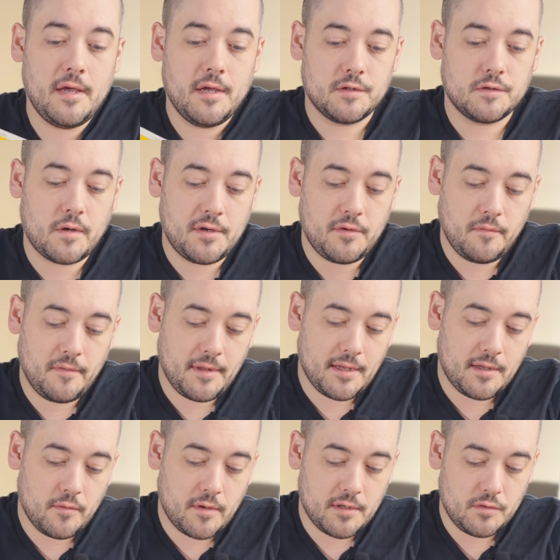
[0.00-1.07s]
So I do feel
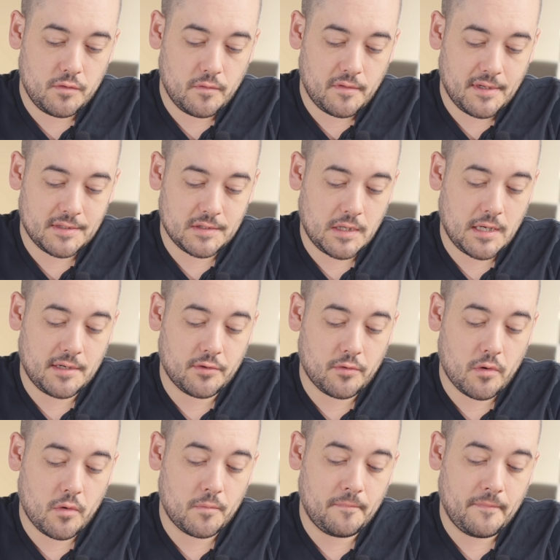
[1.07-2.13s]
like you can do things on your
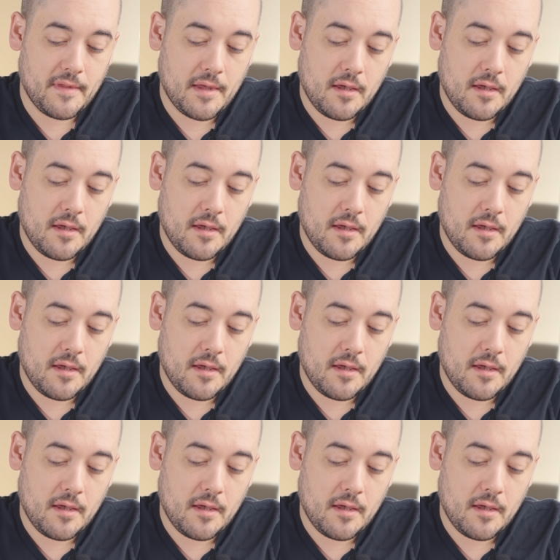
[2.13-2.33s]
own.